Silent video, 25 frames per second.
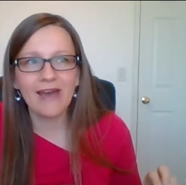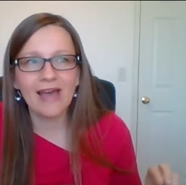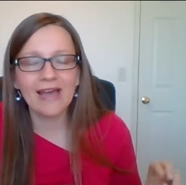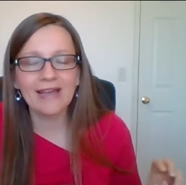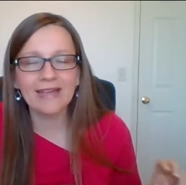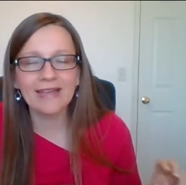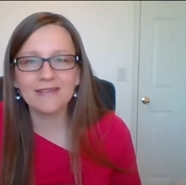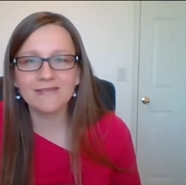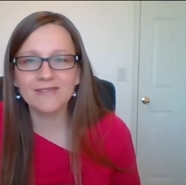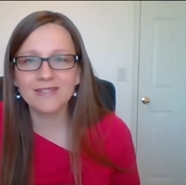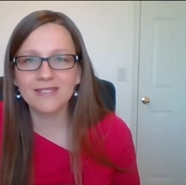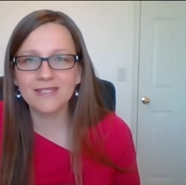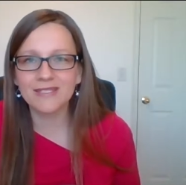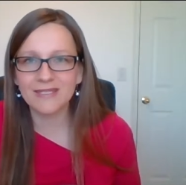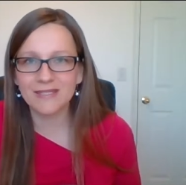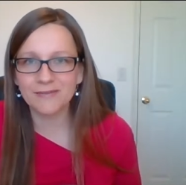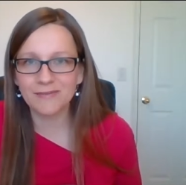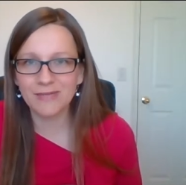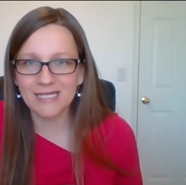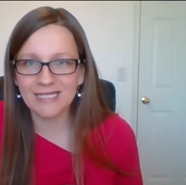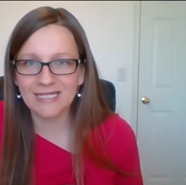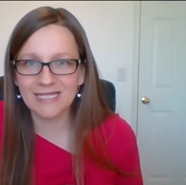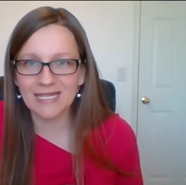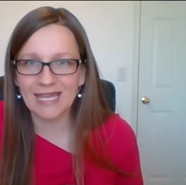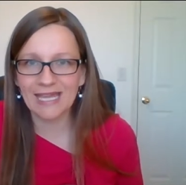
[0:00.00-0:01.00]
that gives
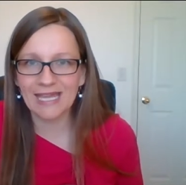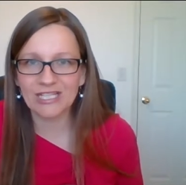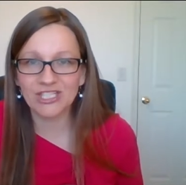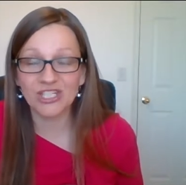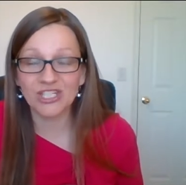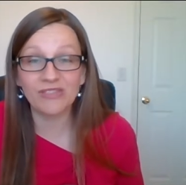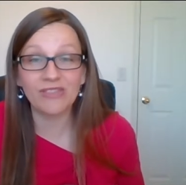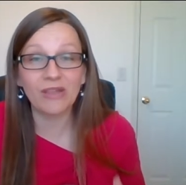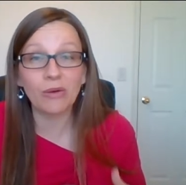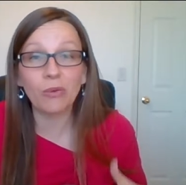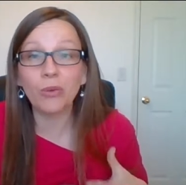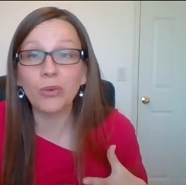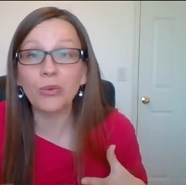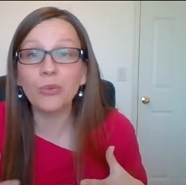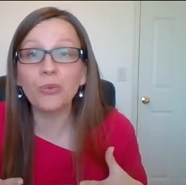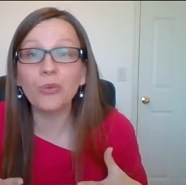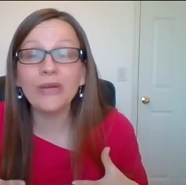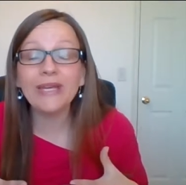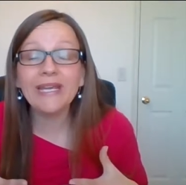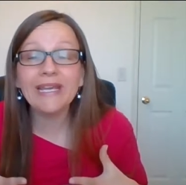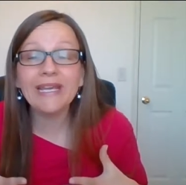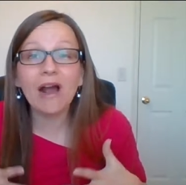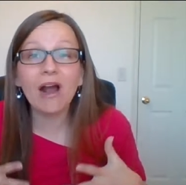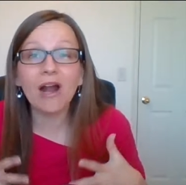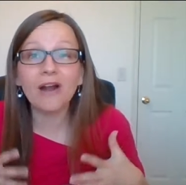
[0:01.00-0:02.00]
some indication that when we